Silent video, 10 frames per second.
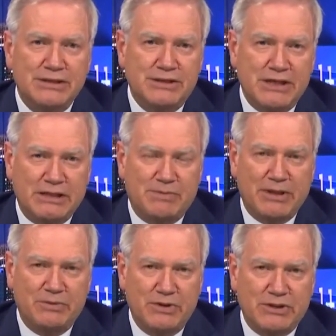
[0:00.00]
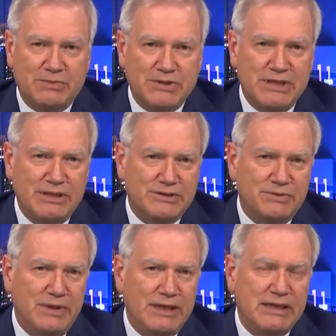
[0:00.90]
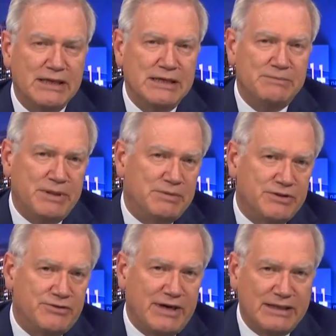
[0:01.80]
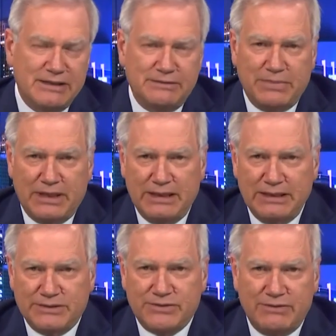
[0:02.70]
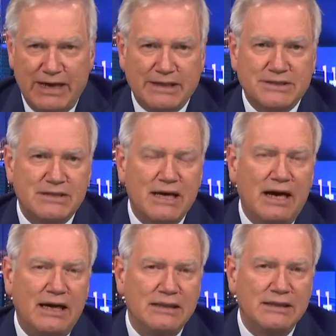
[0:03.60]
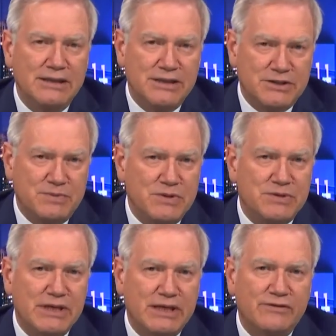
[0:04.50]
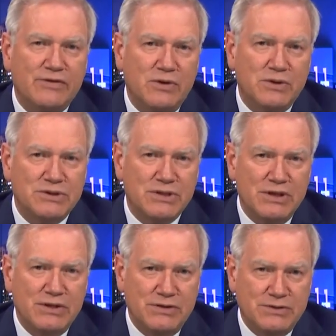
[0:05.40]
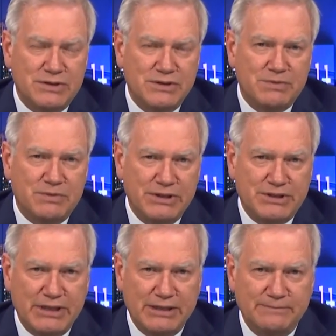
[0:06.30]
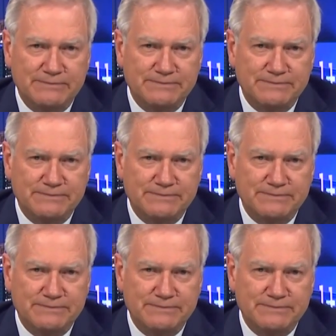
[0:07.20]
To judge by the worshippers each week, people are attracted by its relaxed style, its music, and of course, Houston's preaching.